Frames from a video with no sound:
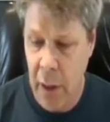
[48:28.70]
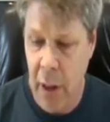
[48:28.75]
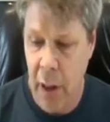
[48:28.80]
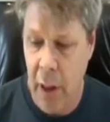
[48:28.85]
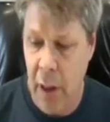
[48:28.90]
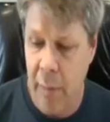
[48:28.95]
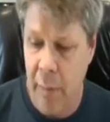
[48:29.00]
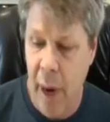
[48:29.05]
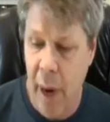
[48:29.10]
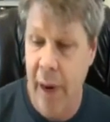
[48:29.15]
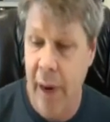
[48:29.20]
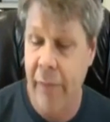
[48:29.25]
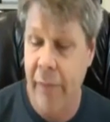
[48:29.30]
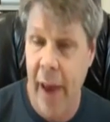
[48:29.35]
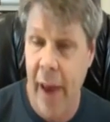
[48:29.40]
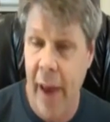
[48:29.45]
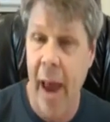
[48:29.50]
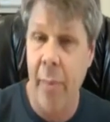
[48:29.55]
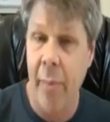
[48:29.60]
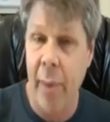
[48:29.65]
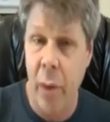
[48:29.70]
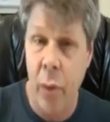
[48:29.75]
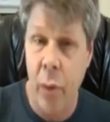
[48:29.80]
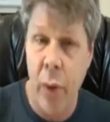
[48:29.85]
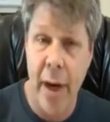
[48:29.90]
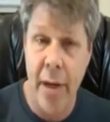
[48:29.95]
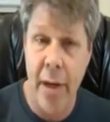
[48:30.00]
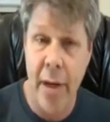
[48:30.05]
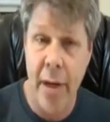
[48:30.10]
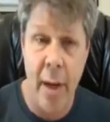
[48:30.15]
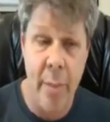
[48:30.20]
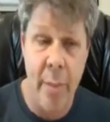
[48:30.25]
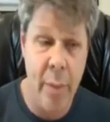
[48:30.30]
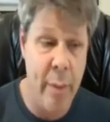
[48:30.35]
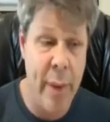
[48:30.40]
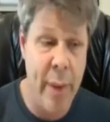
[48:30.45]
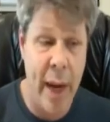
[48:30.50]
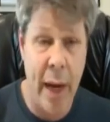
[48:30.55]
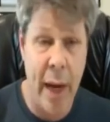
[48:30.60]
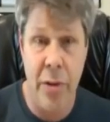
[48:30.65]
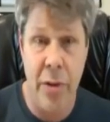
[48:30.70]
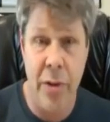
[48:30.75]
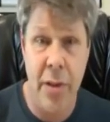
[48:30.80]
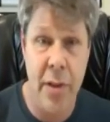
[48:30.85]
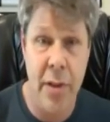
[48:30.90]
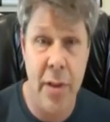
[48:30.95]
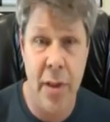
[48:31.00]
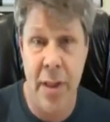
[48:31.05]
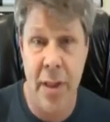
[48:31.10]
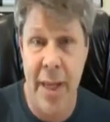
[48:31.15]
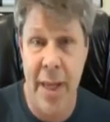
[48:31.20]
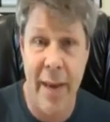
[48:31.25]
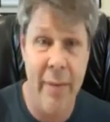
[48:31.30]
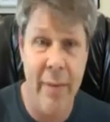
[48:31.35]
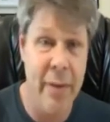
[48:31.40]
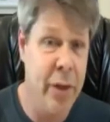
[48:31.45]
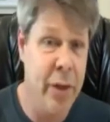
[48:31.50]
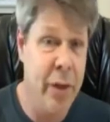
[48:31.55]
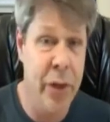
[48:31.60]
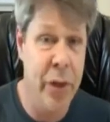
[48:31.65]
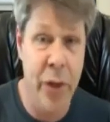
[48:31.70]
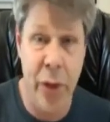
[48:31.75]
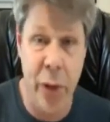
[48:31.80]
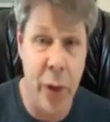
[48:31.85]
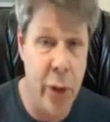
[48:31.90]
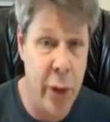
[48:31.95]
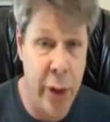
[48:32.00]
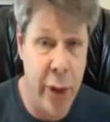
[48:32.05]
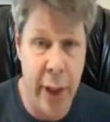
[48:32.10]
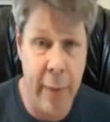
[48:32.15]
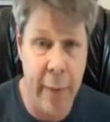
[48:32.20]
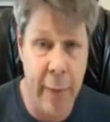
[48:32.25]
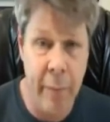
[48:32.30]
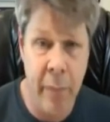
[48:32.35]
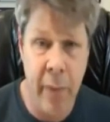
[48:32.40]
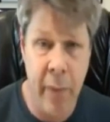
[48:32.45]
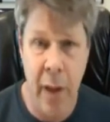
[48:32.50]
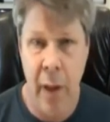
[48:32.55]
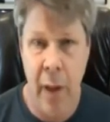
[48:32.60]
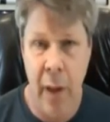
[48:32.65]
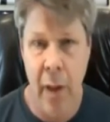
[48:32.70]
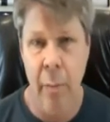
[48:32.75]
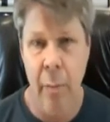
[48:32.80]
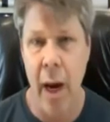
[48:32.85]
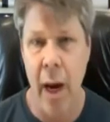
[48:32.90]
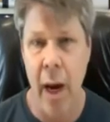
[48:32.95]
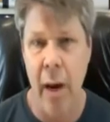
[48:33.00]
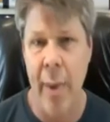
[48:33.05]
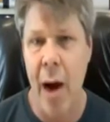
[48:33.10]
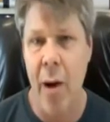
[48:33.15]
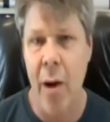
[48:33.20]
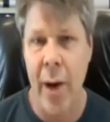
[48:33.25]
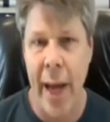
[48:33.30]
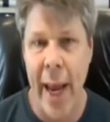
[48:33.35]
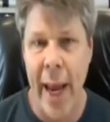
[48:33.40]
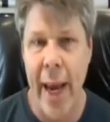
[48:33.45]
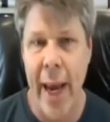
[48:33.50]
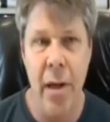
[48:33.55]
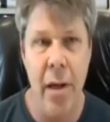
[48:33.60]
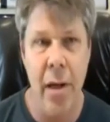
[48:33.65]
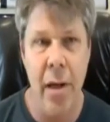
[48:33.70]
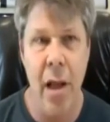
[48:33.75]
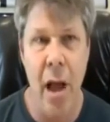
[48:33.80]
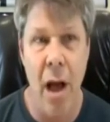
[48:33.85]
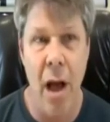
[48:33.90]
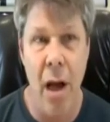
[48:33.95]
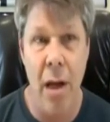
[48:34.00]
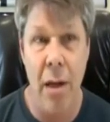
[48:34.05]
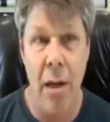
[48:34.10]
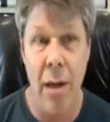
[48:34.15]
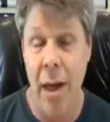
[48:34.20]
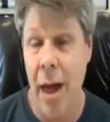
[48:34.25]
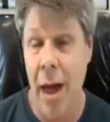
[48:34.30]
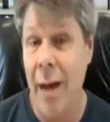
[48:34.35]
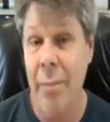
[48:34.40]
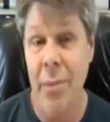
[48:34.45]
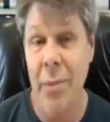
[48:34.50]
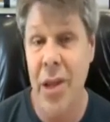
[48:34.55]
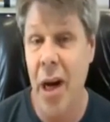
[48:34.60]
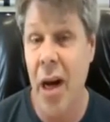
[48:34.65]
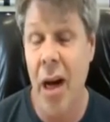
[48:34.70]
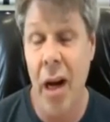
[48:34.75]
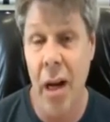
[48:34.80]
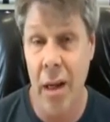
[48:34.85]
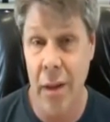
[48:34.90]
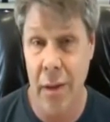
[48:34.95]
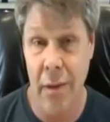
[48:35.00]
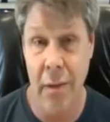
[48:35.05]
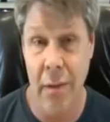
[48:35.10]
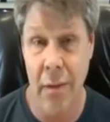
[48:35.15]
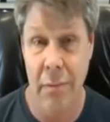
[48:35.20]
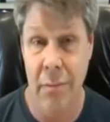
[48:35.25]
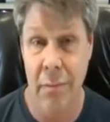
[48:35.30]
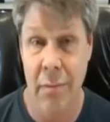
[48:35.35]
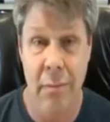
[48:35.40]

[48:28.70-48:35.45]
Uh, my family wakes up about seven thirty. By about eight o'clock, I'm done.